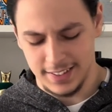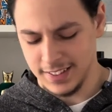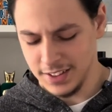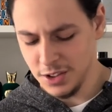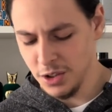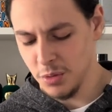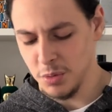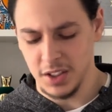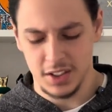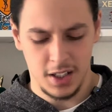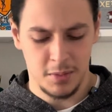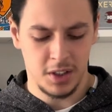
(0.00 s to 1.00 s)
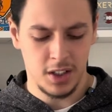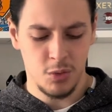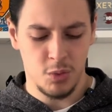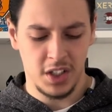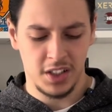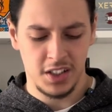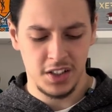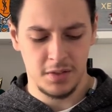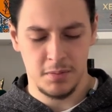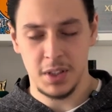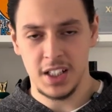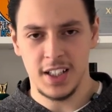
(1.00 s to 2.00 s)
you know what, I'm gonna wear this
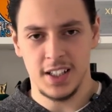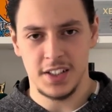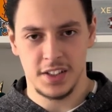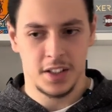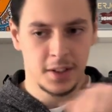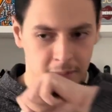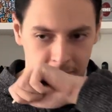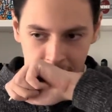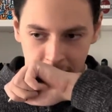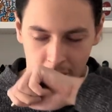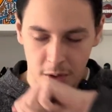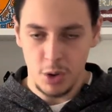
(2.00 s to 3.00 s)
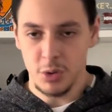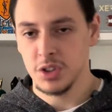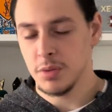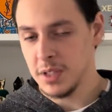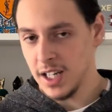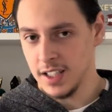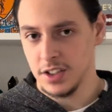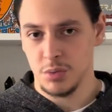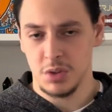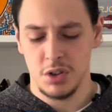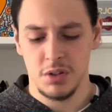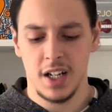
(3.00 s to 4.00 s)
because I'm going to be honest
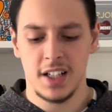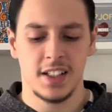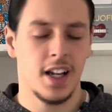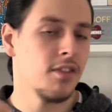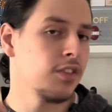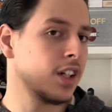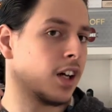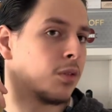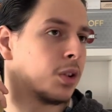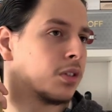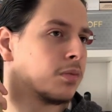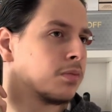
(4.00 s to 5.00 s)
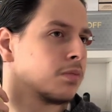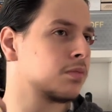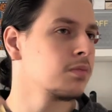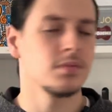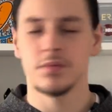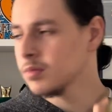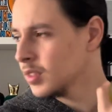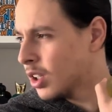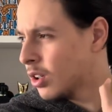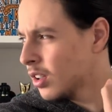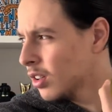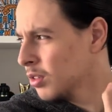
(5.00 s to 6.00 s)
with you guys, I've never,
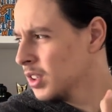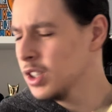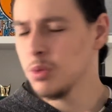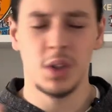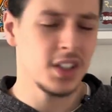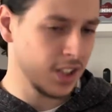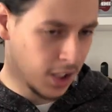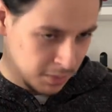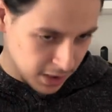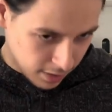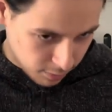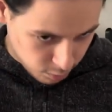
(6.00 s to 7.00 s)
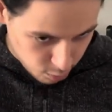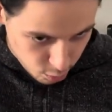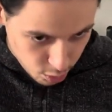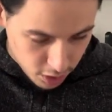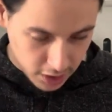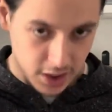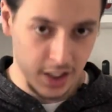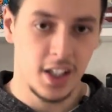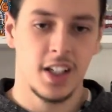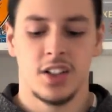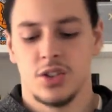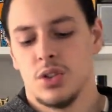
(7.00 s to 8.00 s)
only one time that I've wore
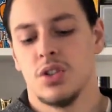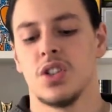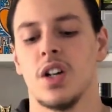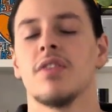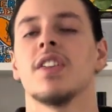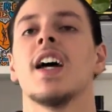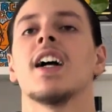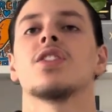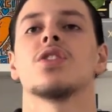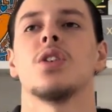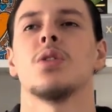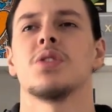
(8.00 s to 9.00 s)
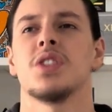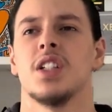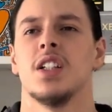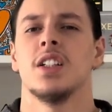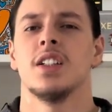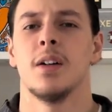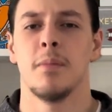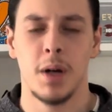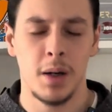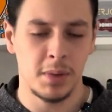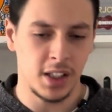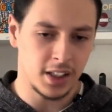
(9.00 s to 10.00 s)
Xerjoff Naxos in the
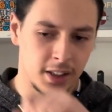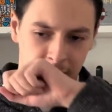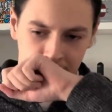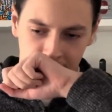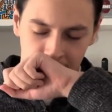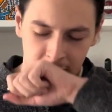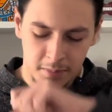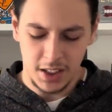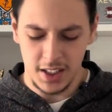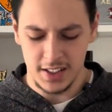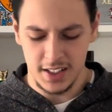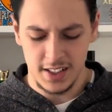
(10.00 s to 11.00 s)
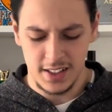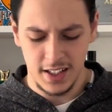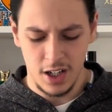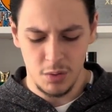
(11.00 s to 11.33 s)
public because it's not